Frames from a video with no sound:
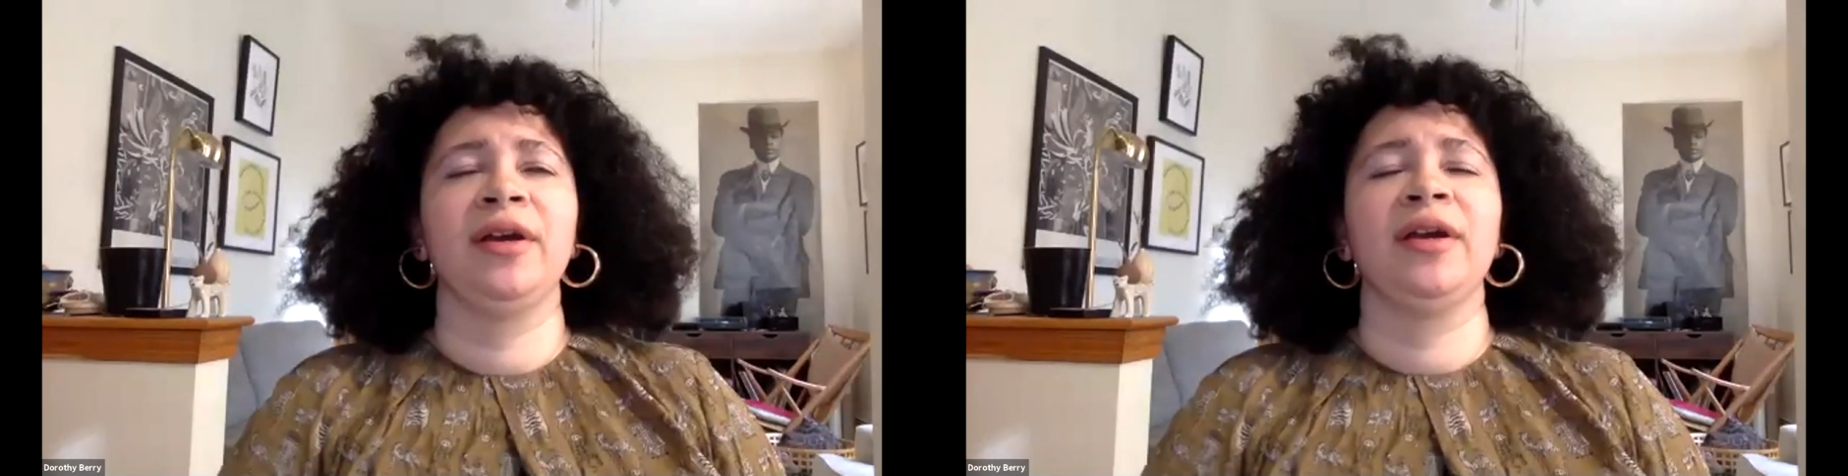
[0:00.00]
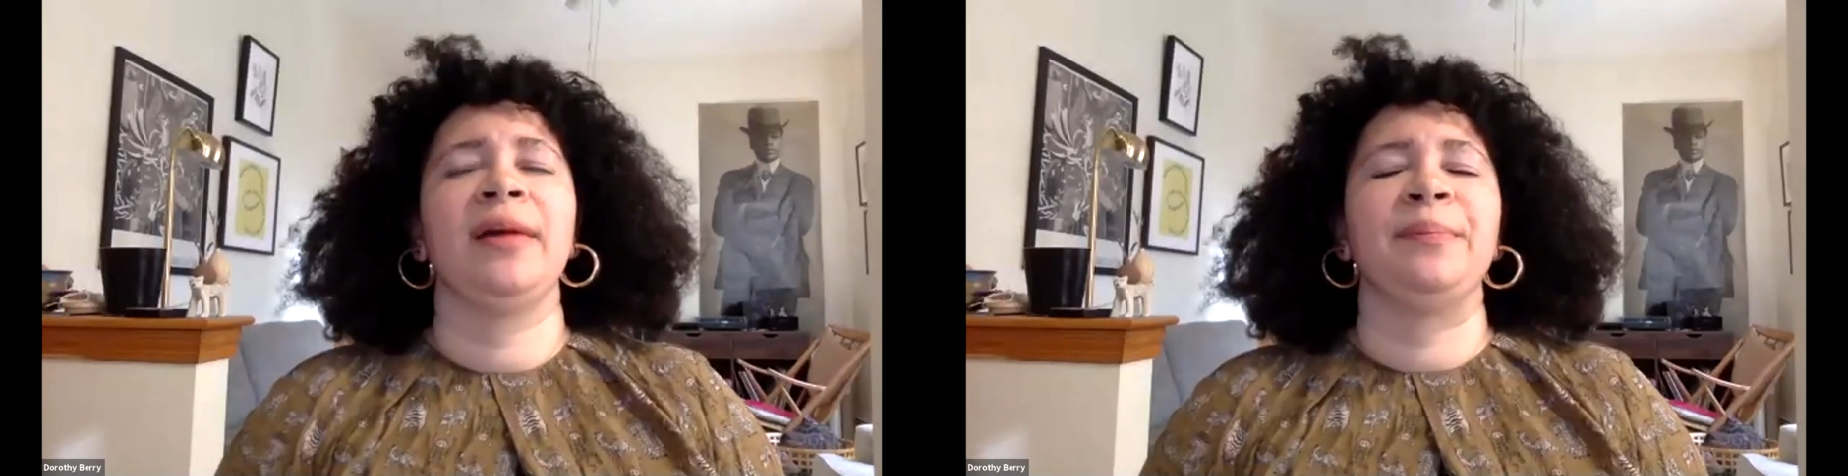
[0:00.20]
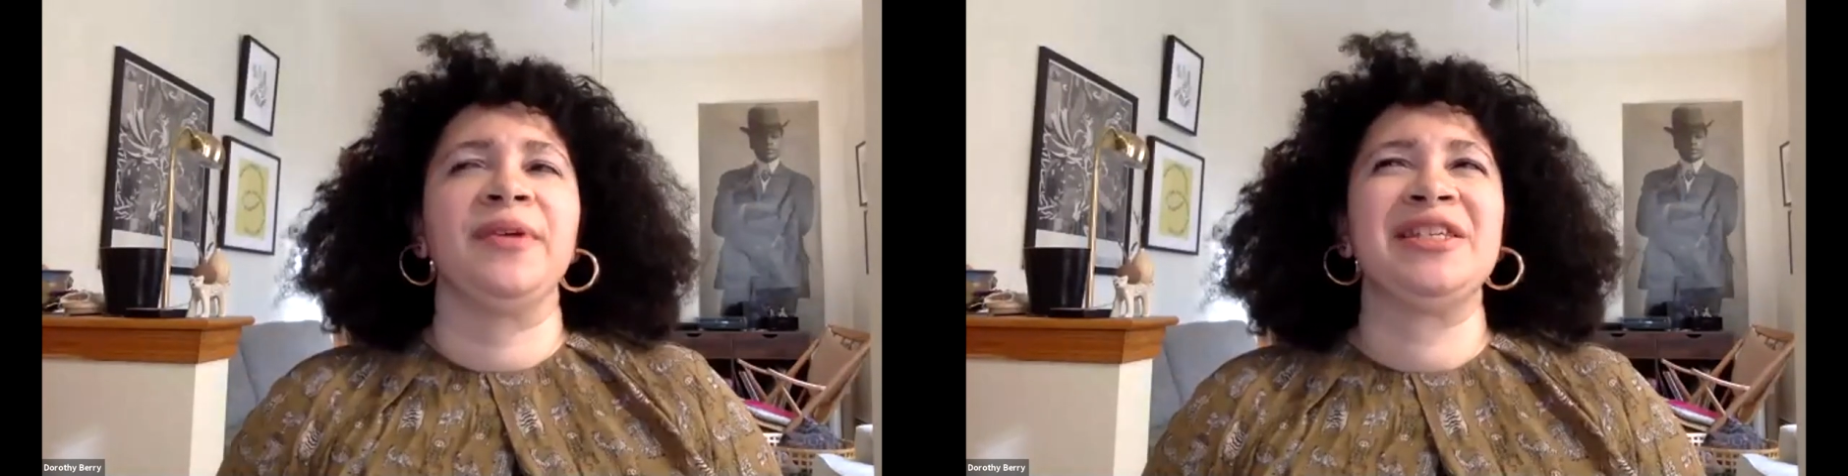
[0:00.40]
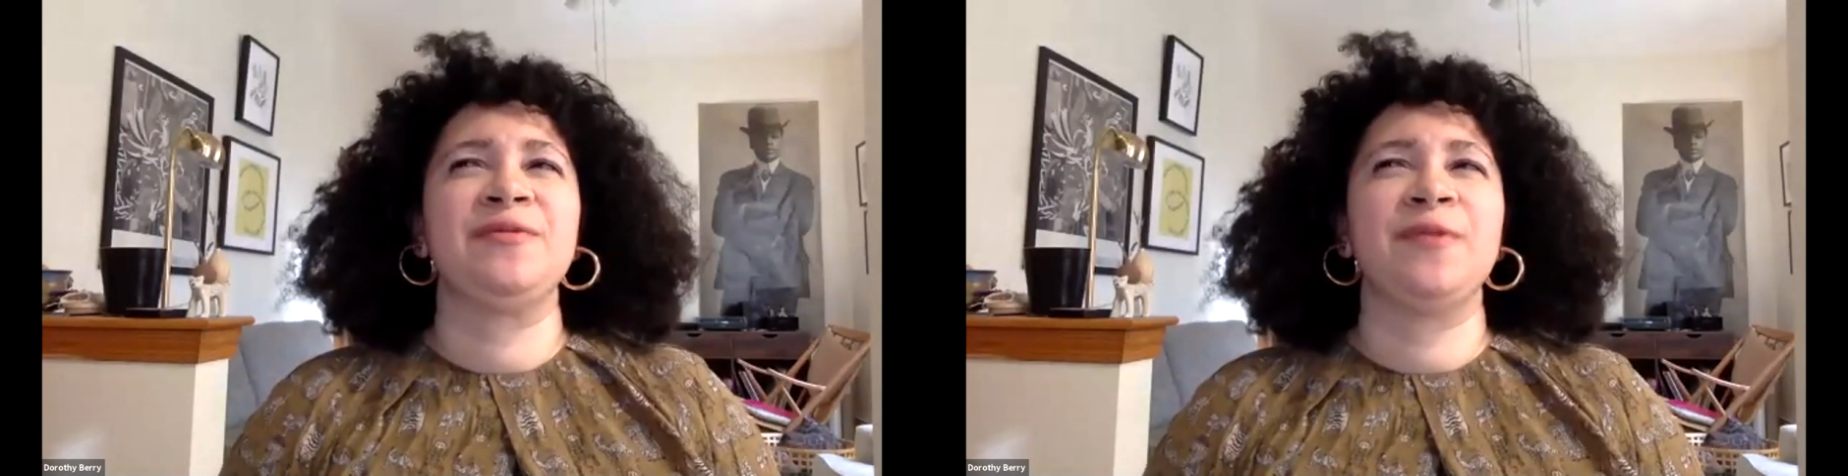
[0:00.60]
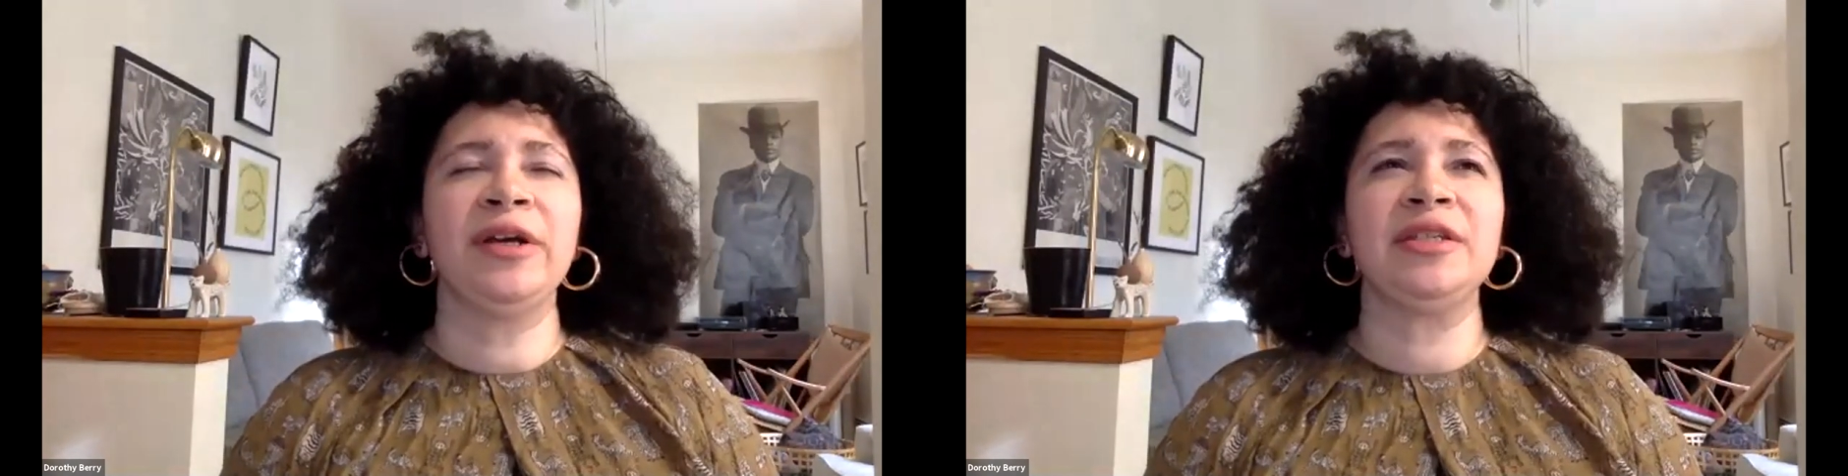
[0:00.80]

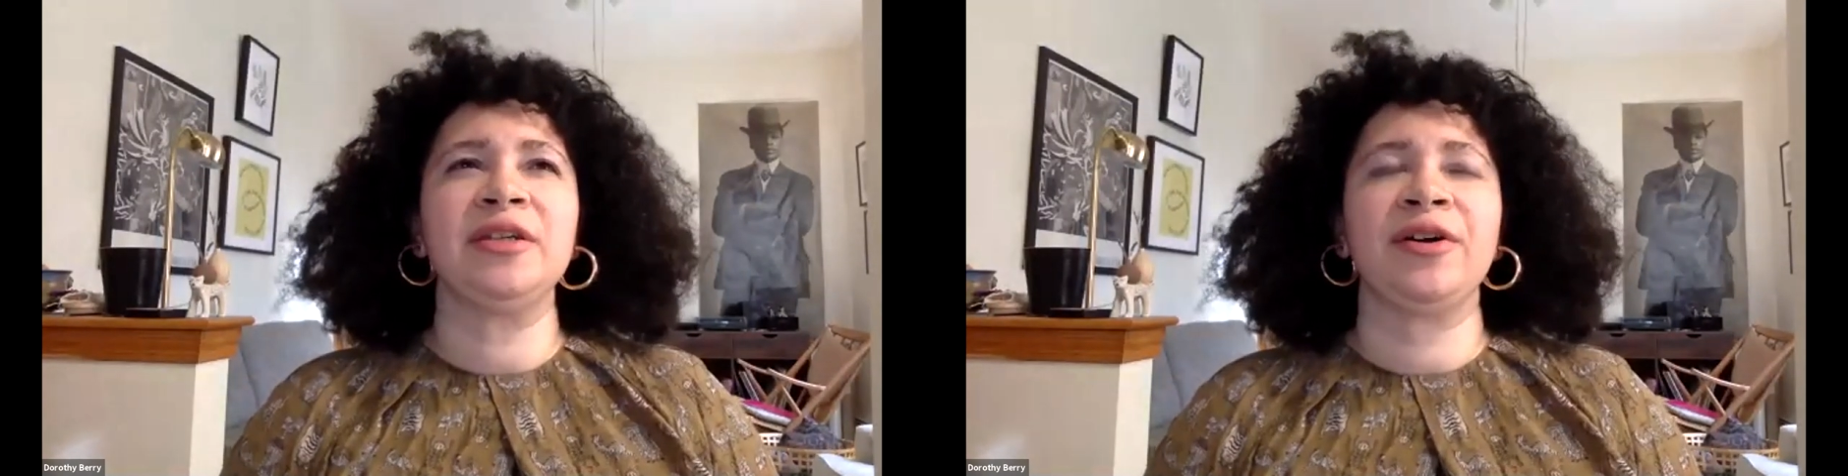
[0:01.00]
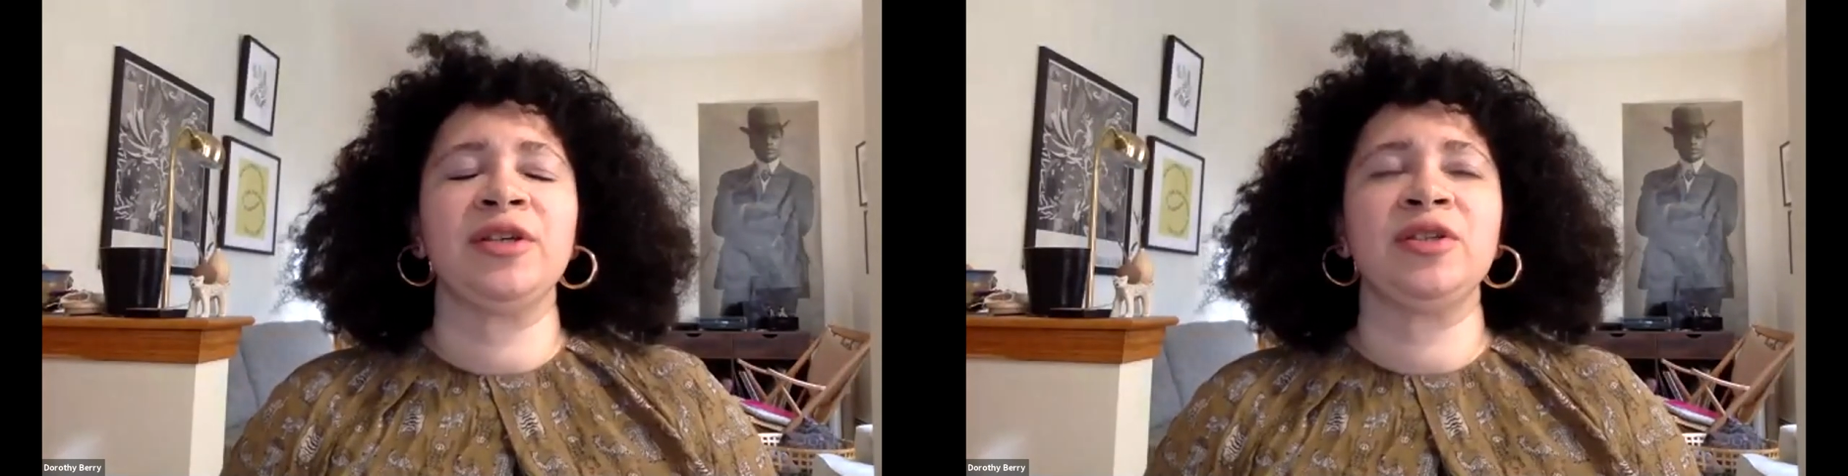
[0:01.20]
has focused on